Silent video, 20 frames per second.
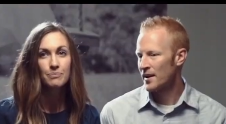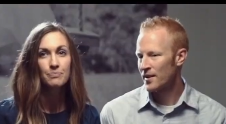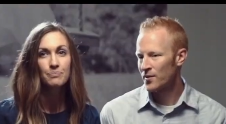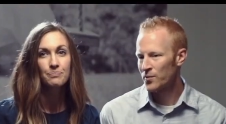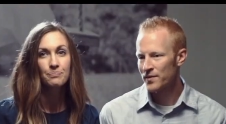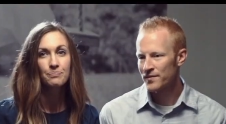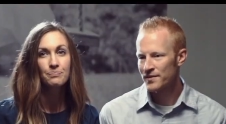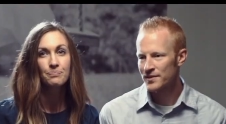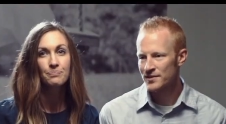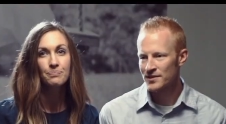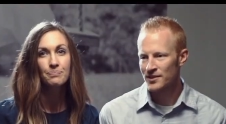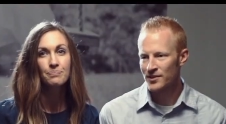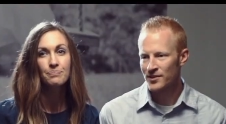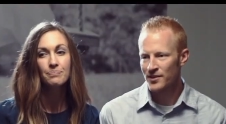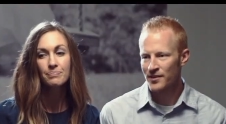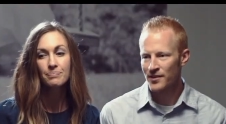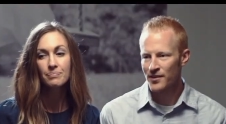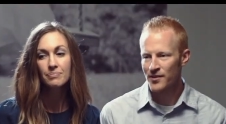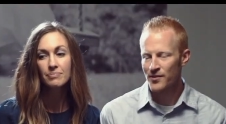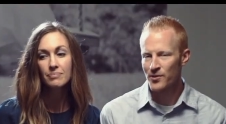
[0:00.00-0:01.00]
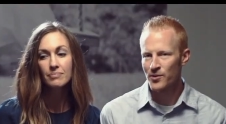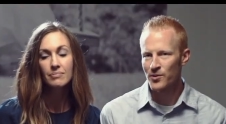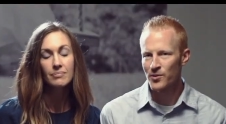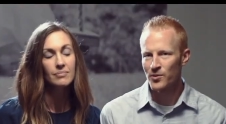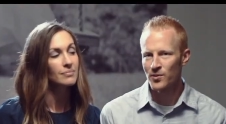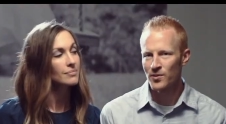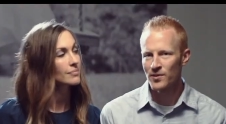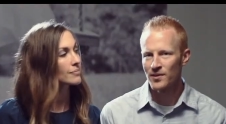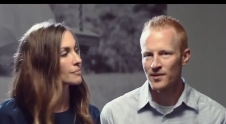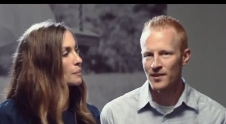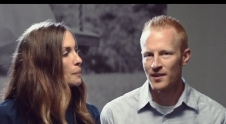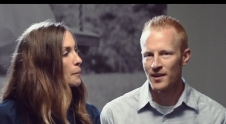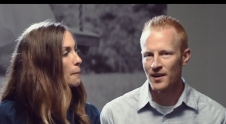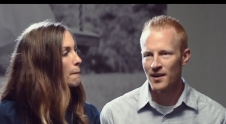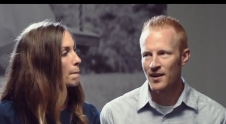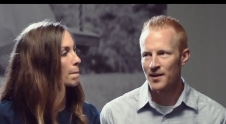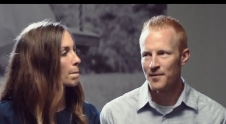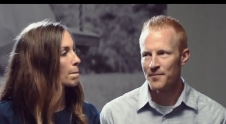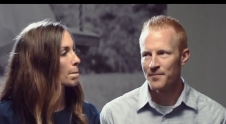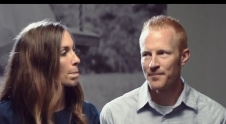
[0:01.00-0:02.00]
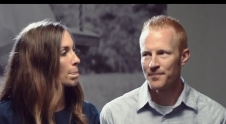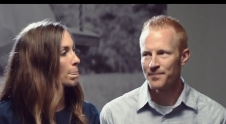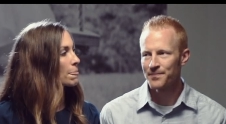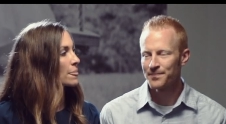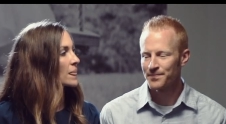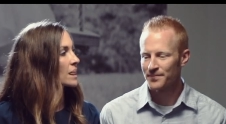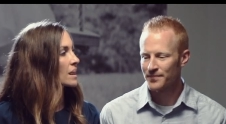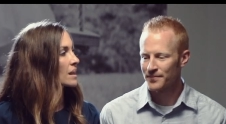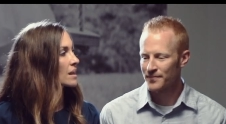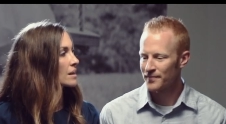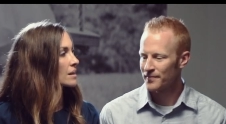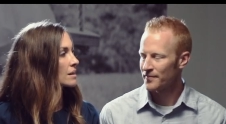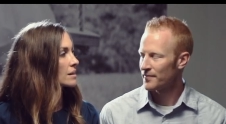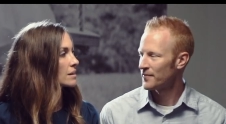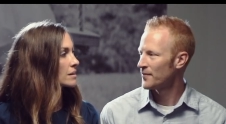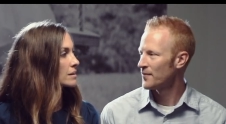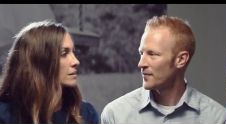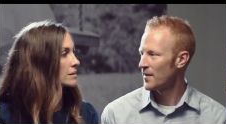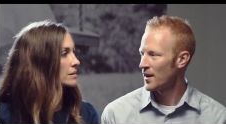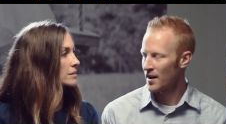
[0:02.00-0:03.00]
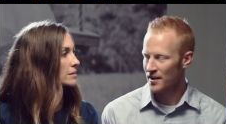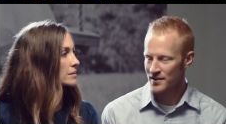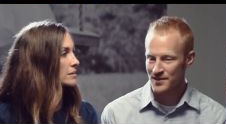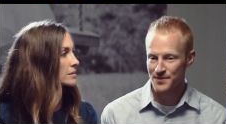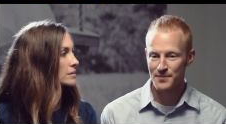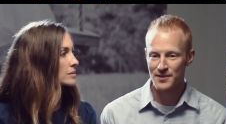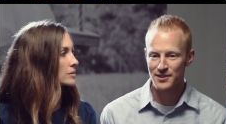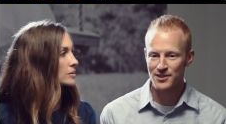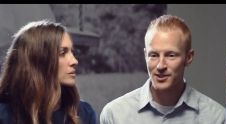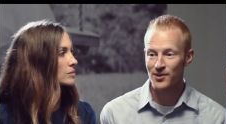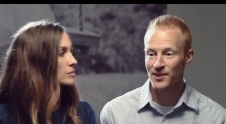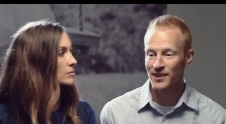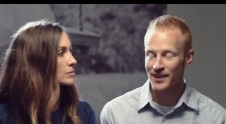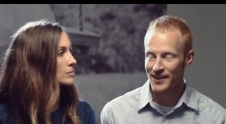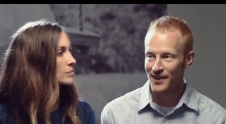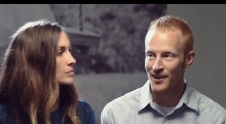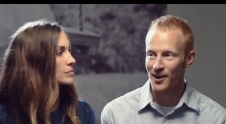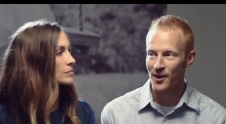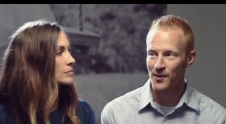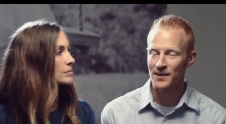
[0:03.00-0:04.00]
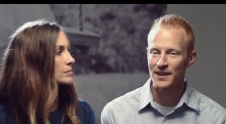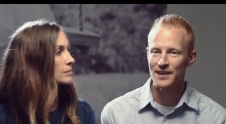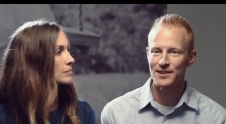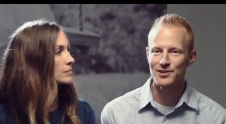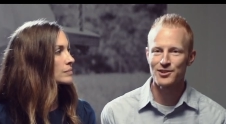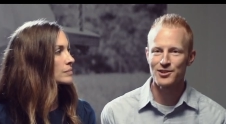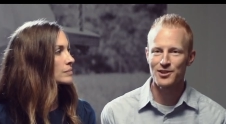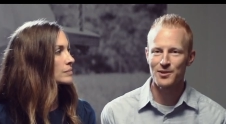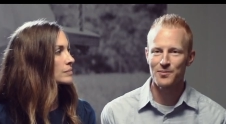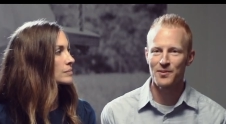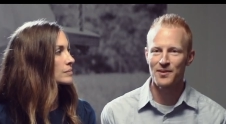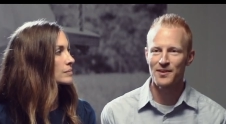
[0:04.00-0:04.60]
Speaker 1: Yeah, we've just learned through um, us maturing in our relationship